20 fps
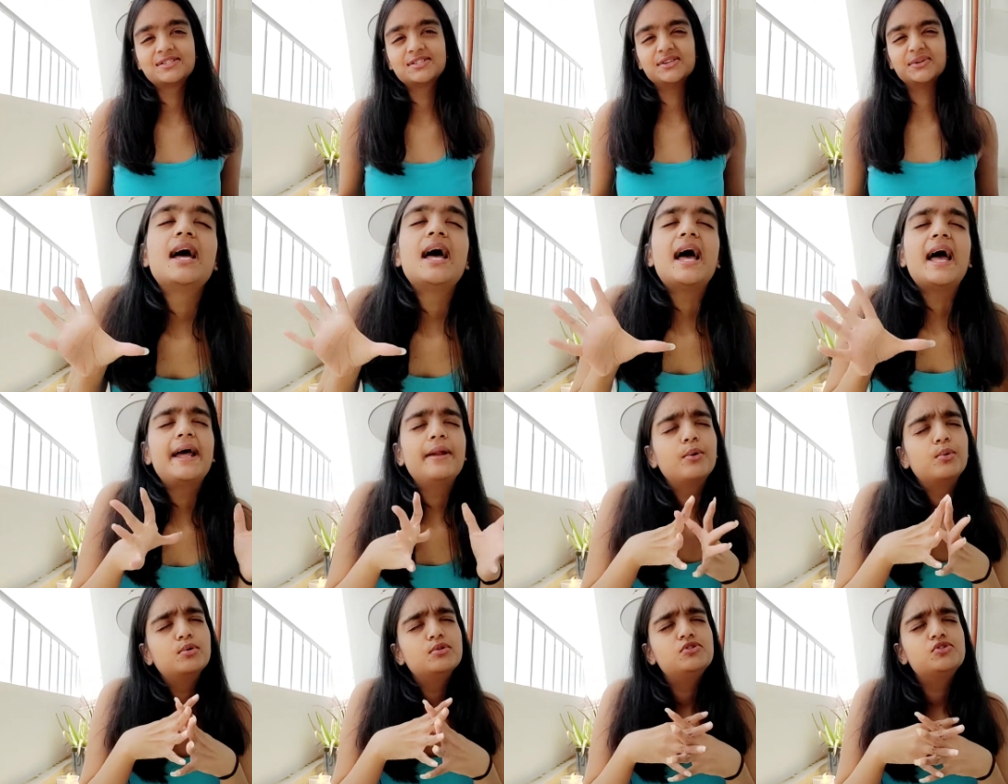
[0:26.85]
So, and
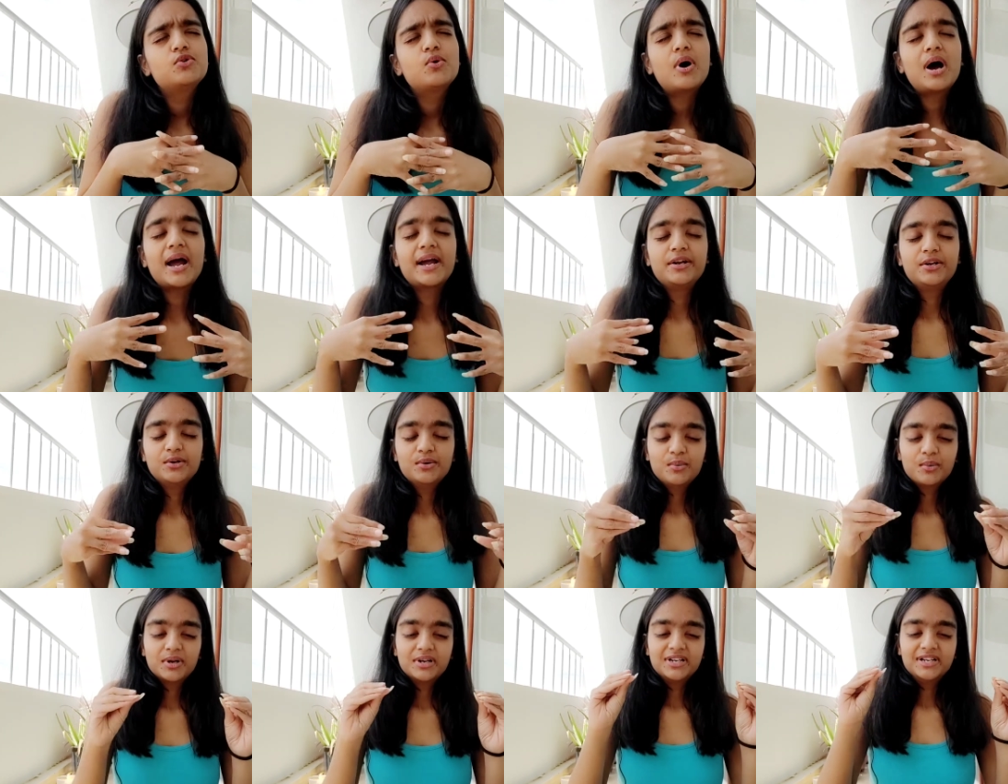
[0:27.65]
also I
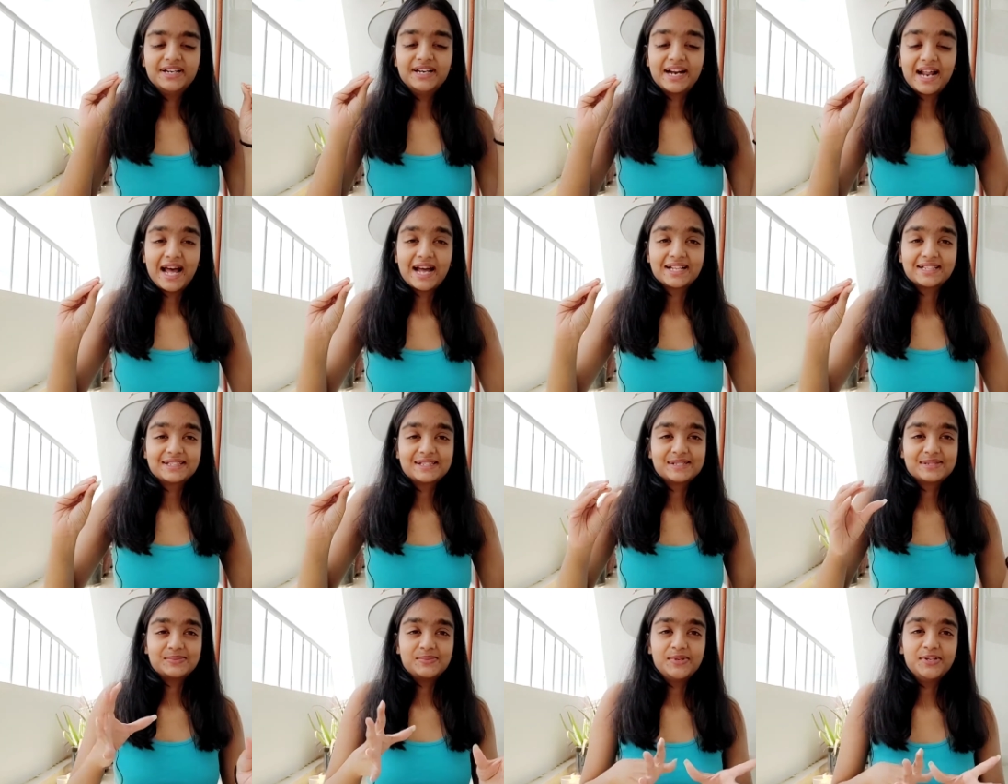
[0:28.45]
don't want to drag
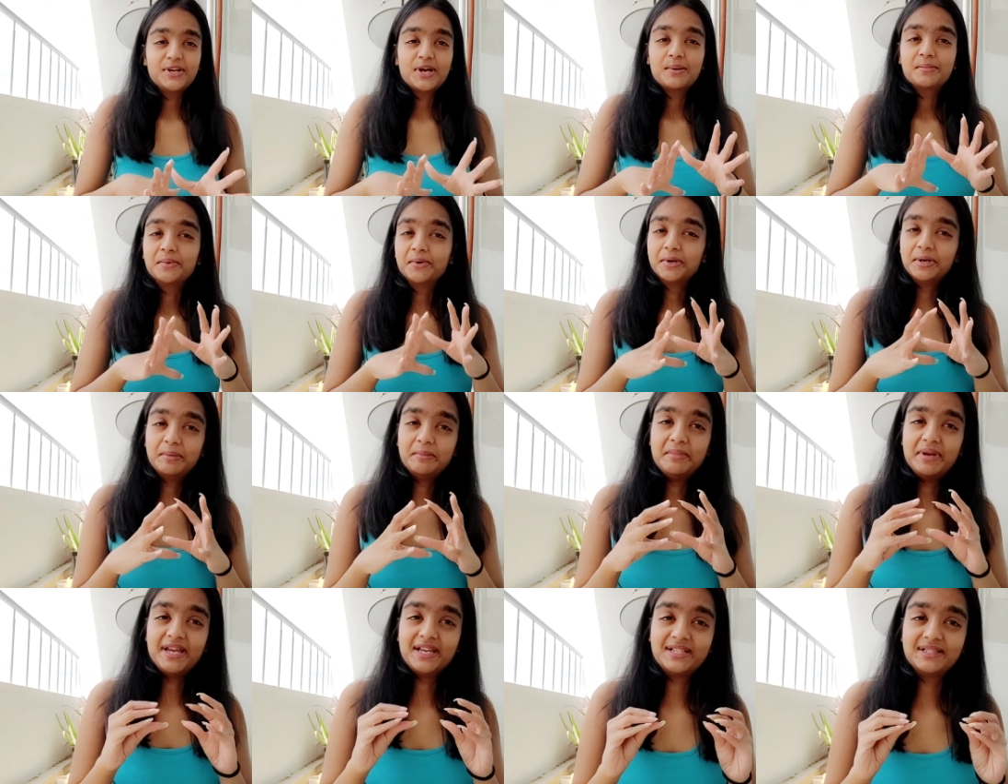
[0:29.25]
this video. I'm gonna
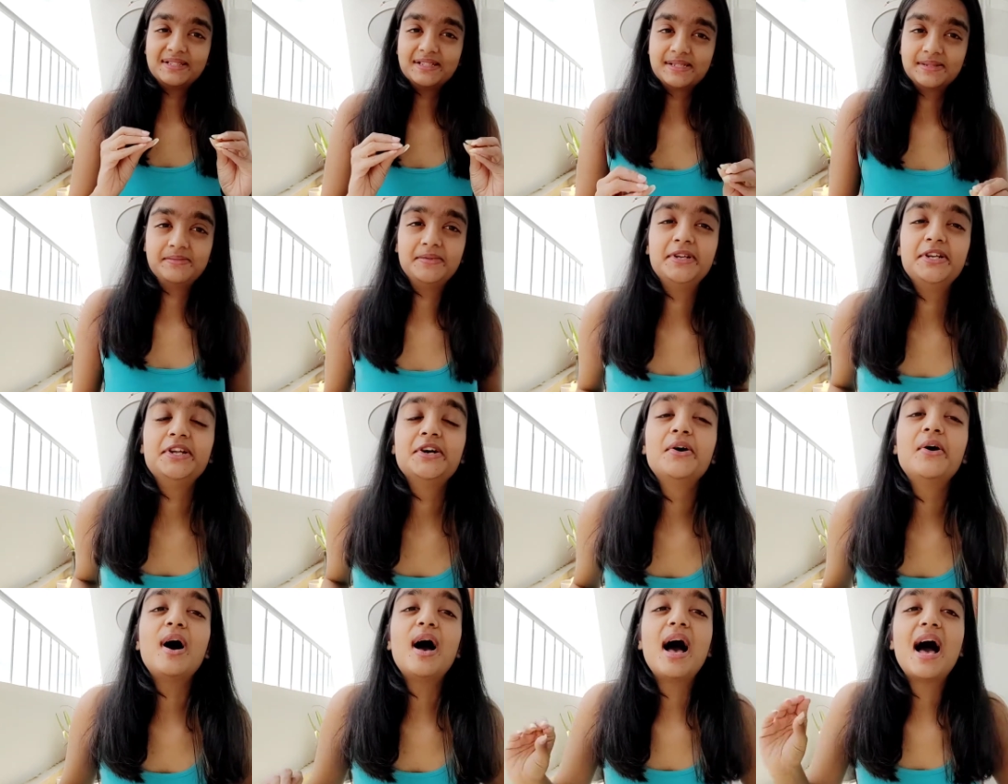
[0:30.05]
make this
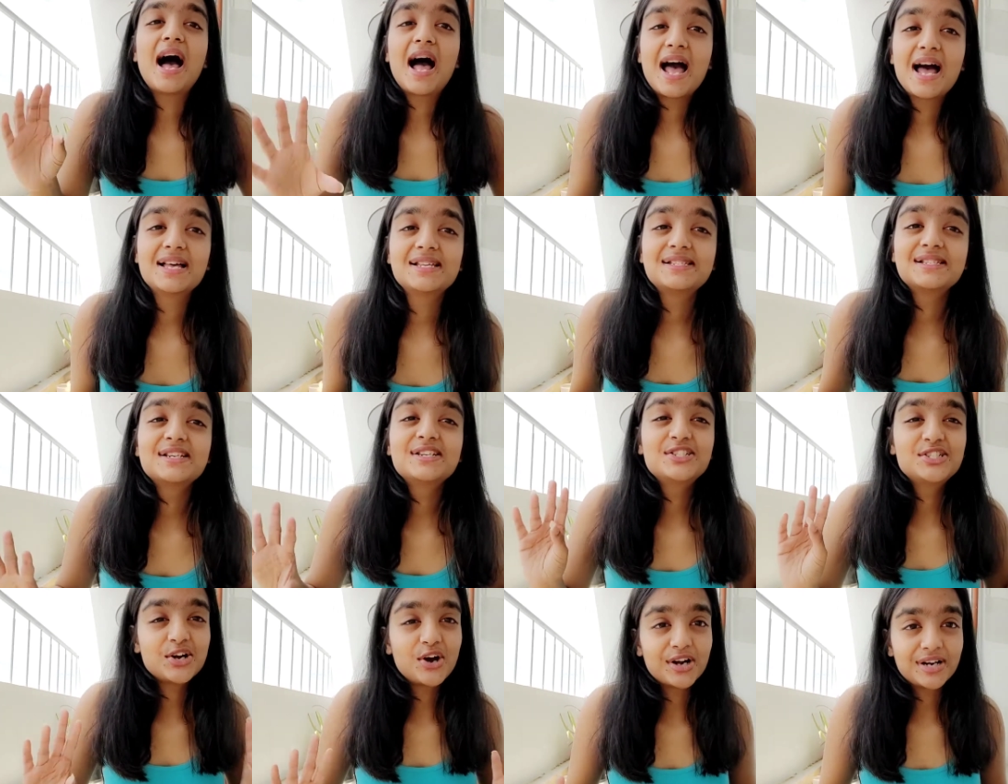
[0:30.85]
video as
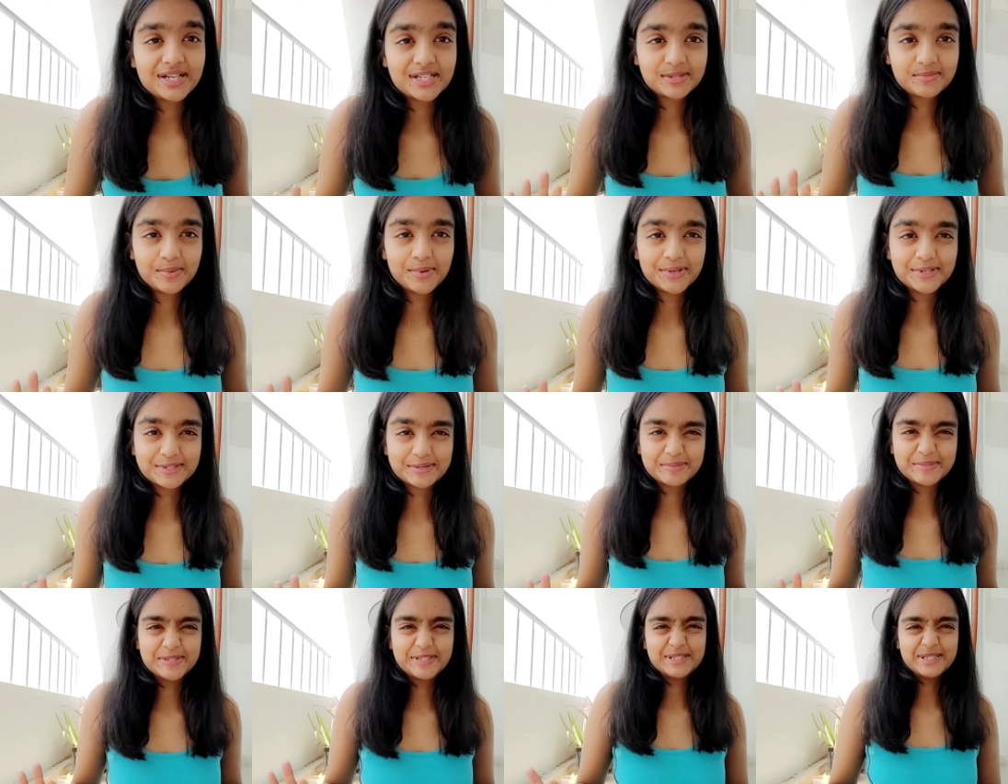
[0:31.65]
short as
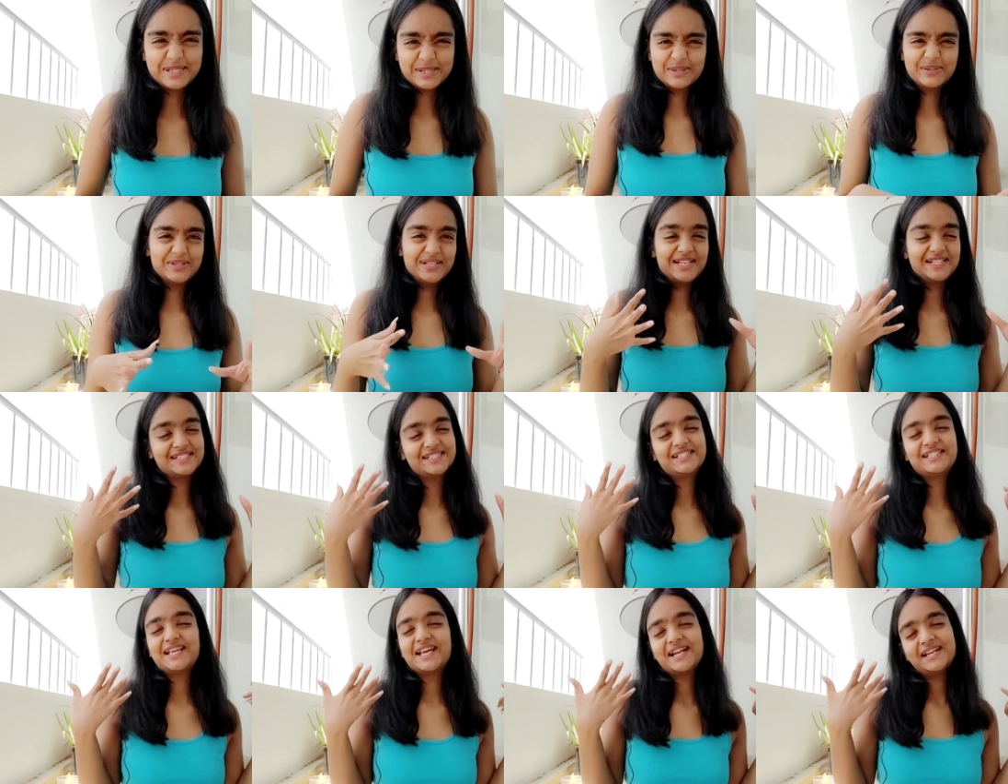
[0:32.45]
possible, so
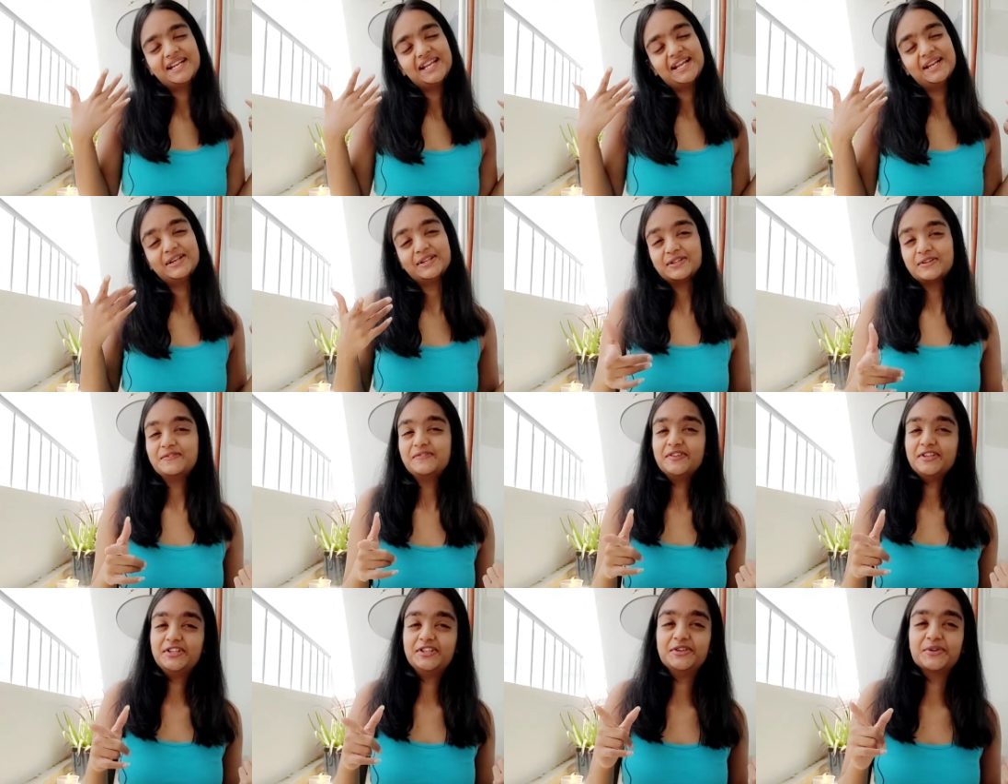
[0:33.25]
let's get into the
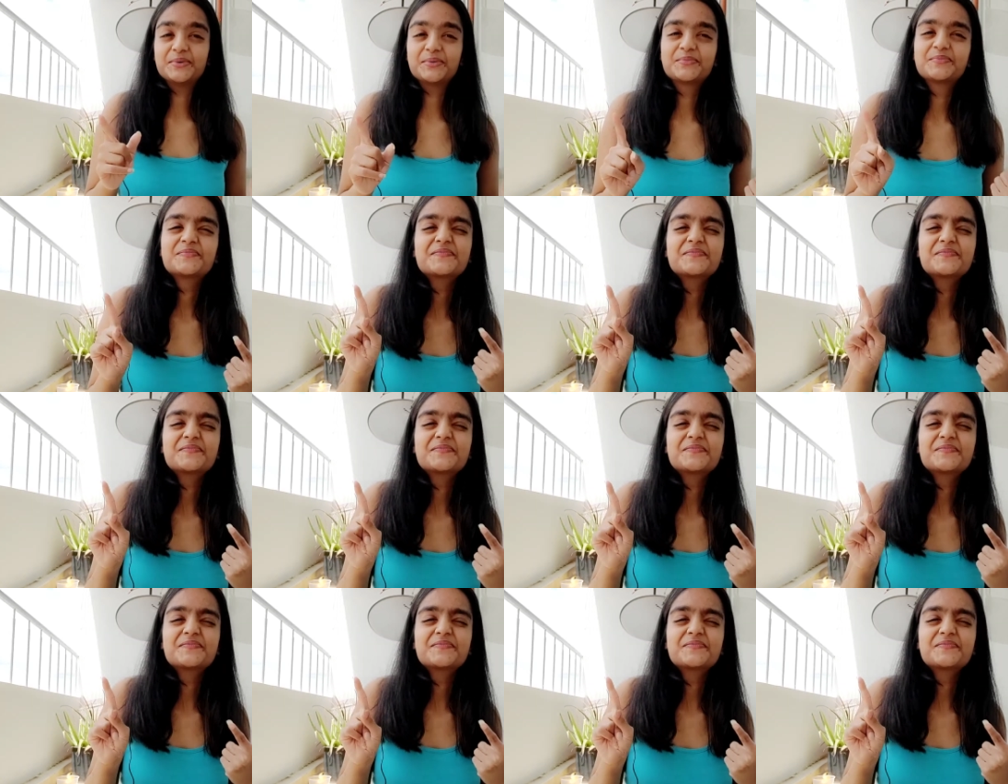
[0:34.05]
video.